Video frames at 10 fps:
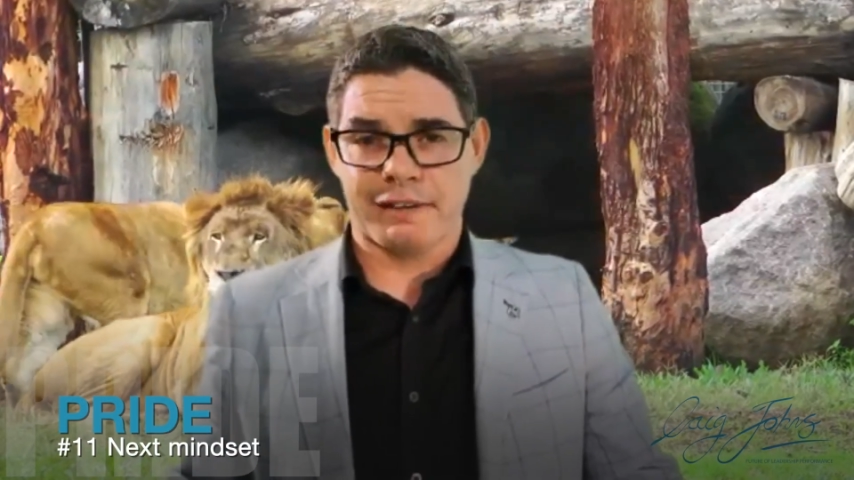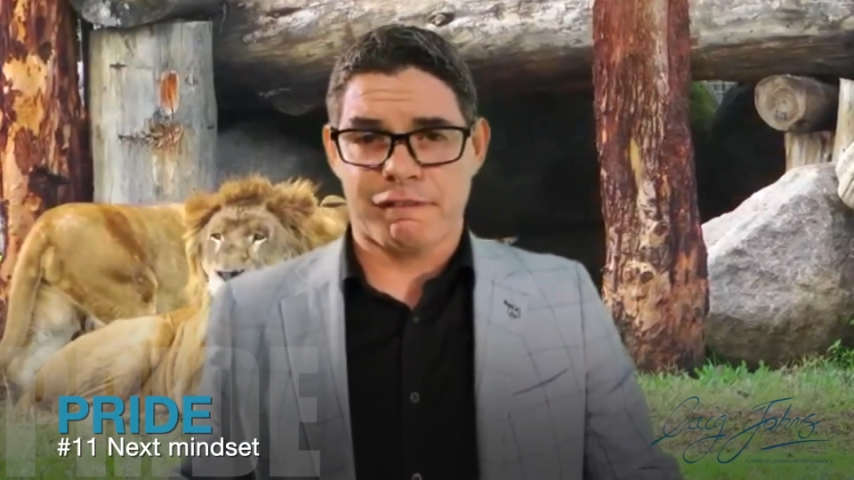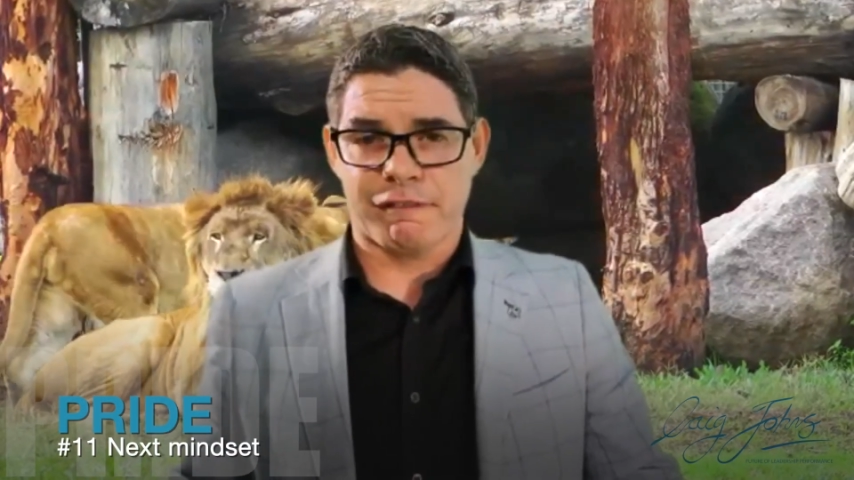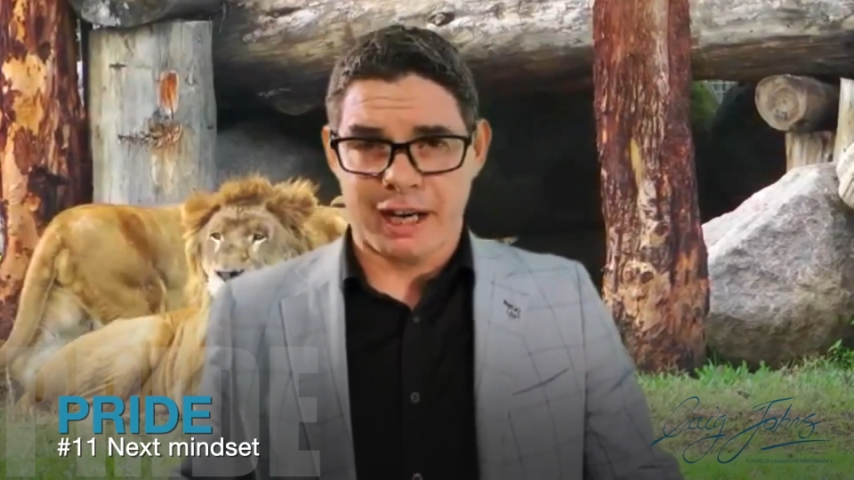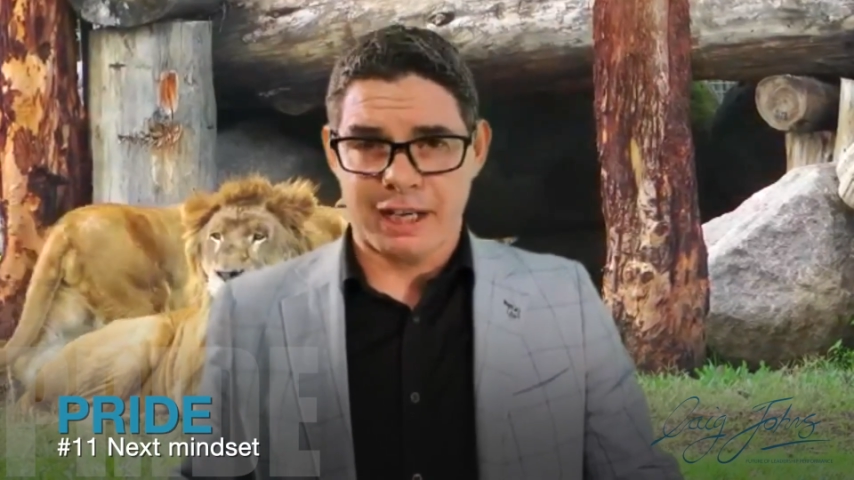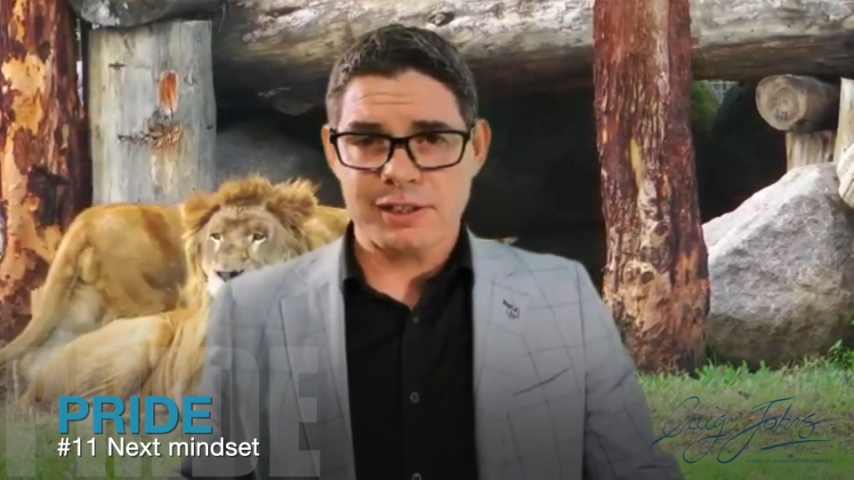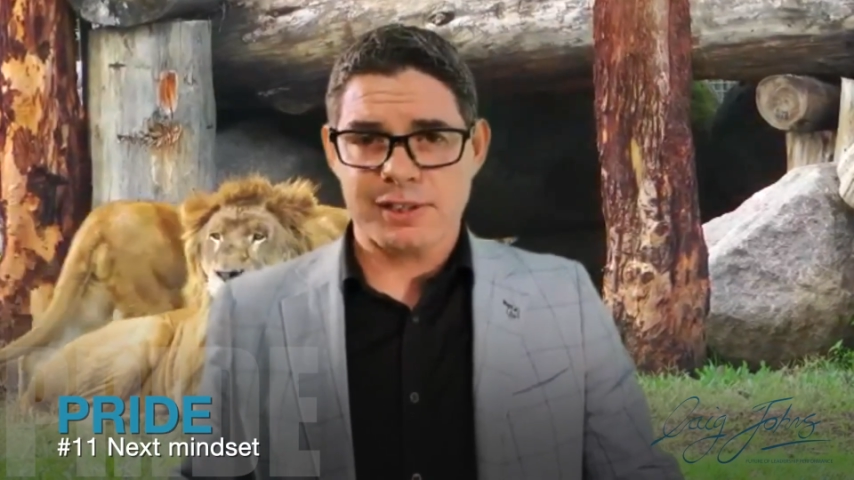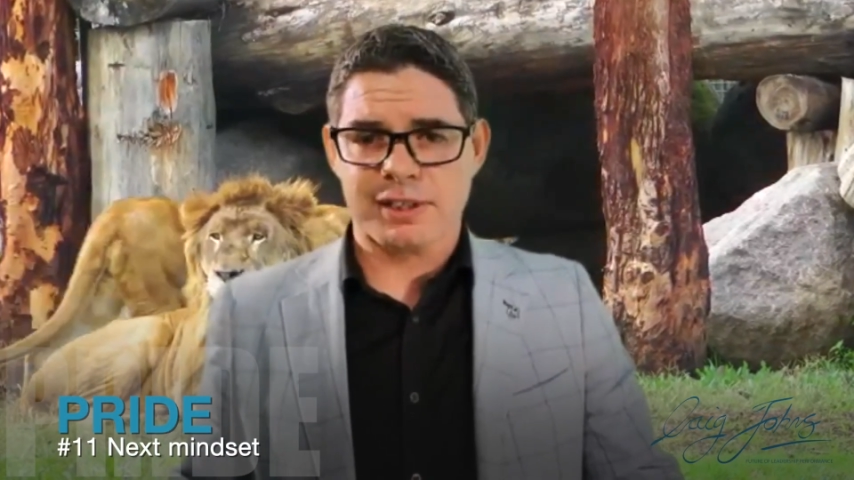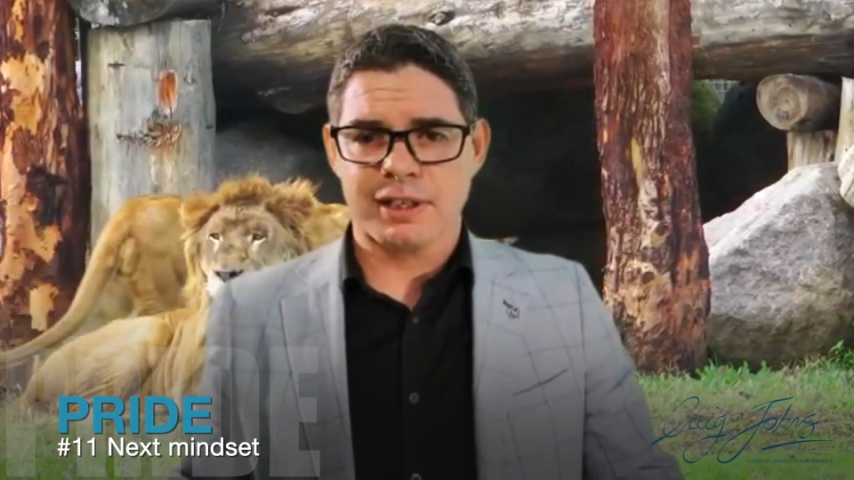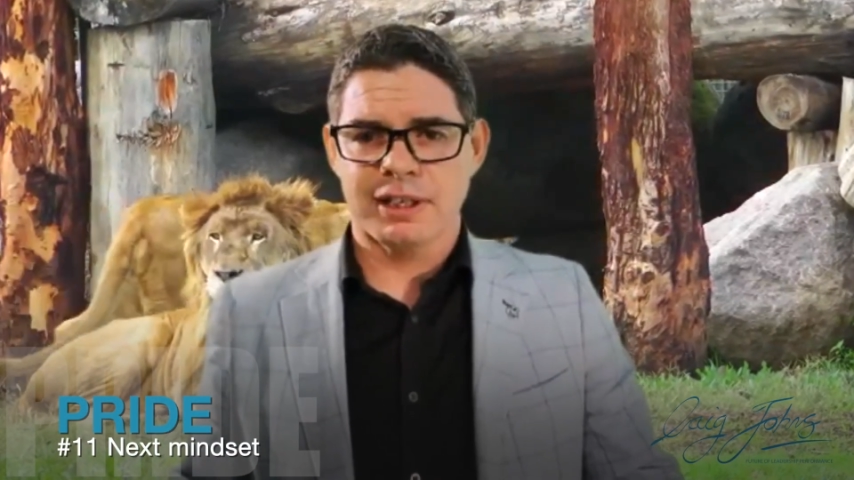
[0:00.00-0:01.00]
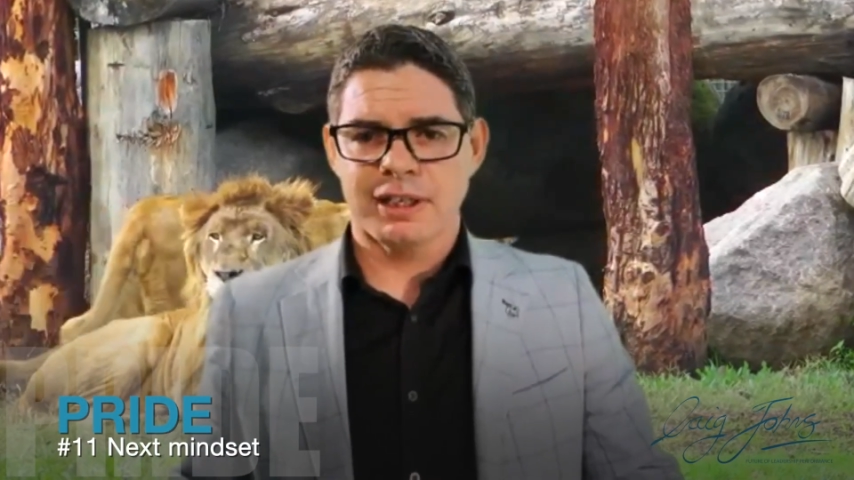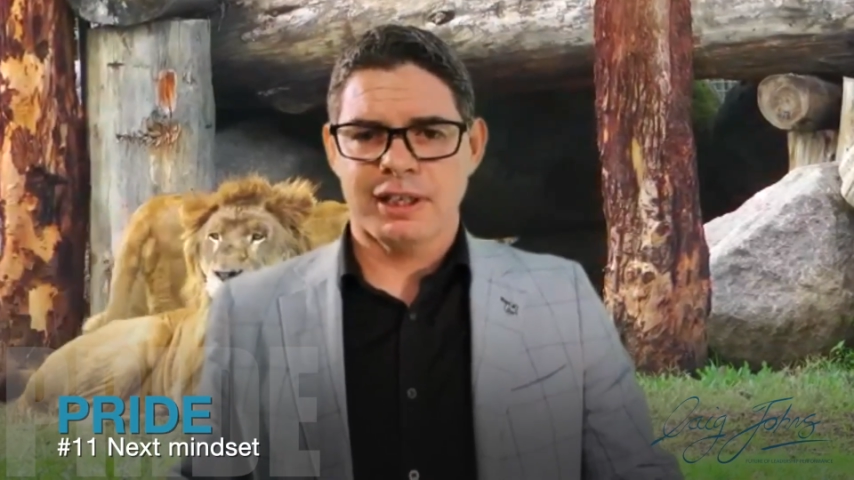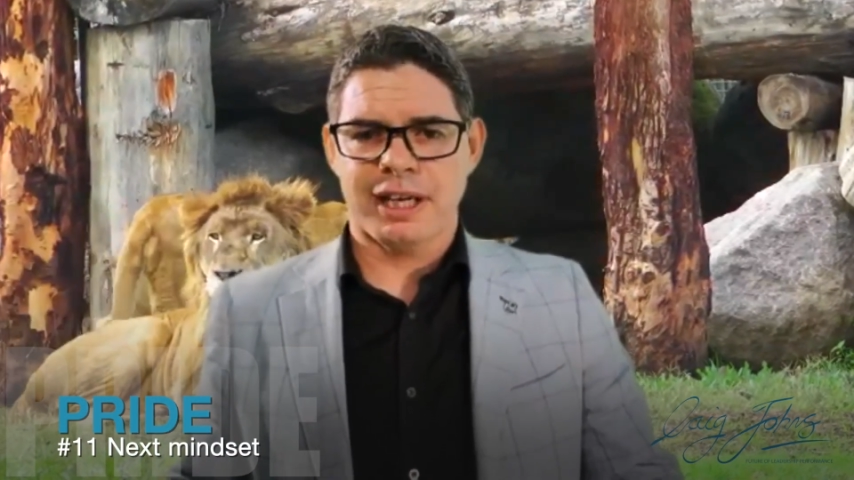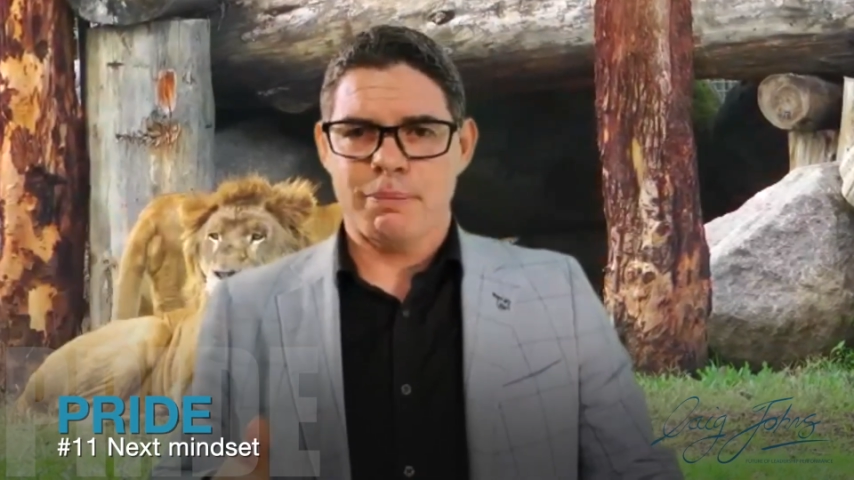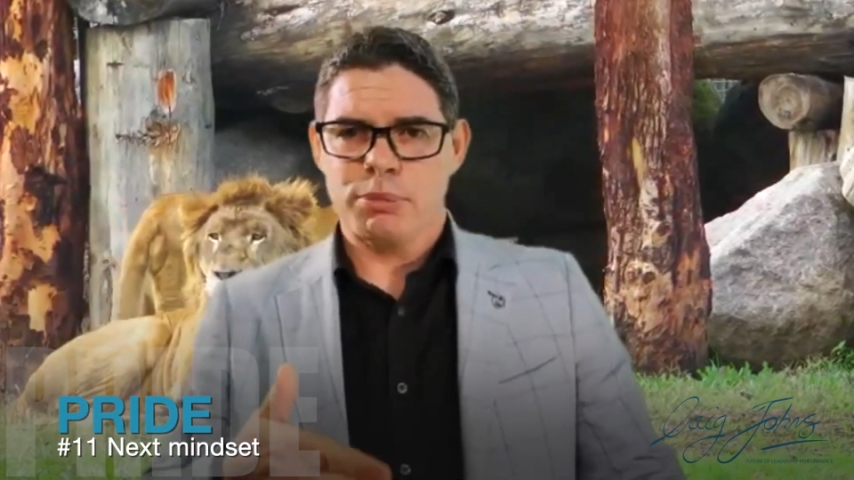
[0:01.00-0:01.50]
fast
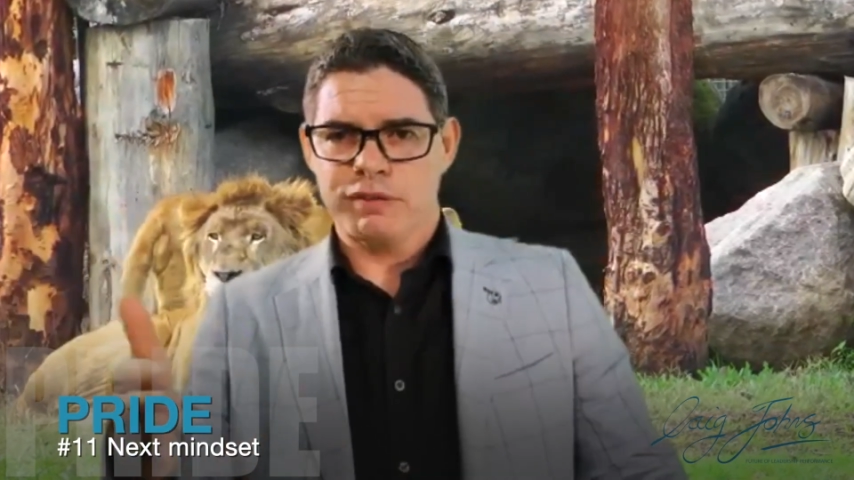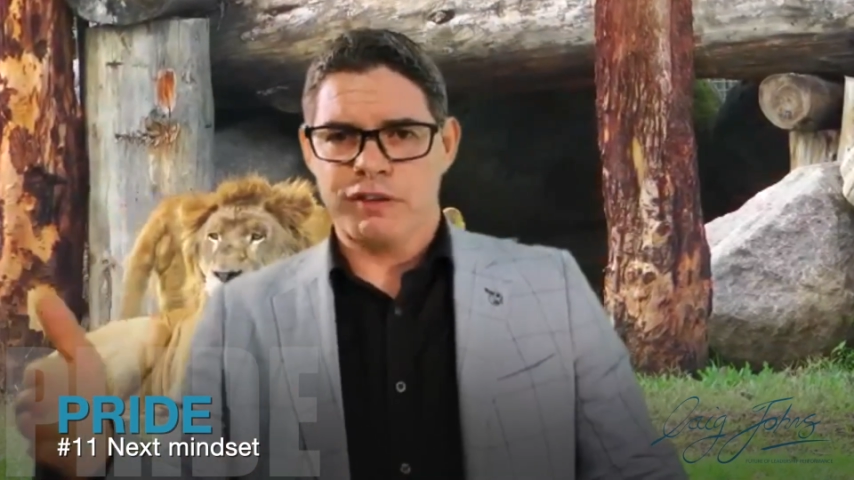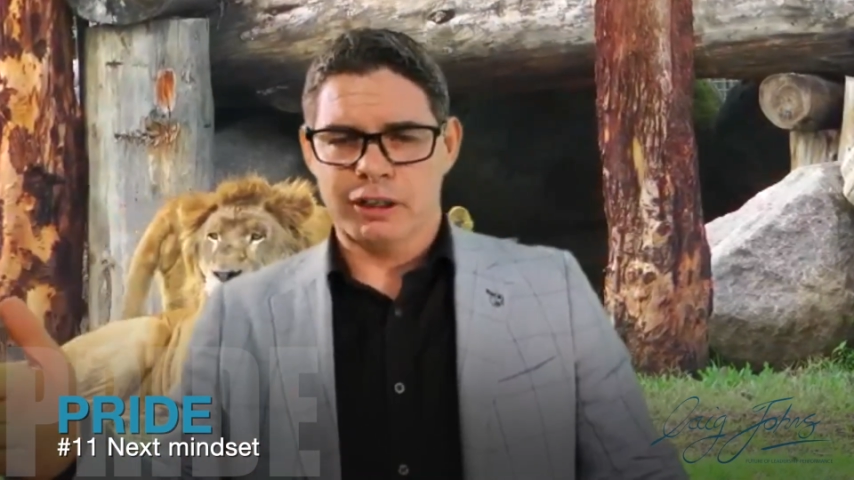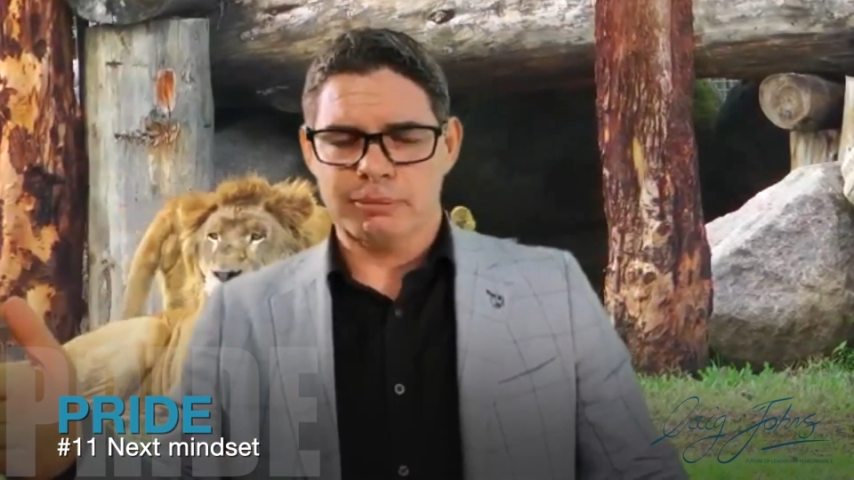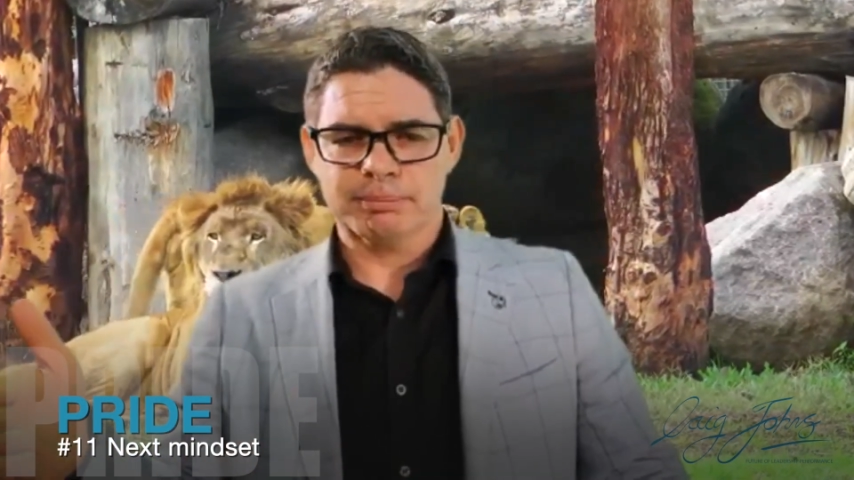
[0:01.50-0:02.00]
and move on.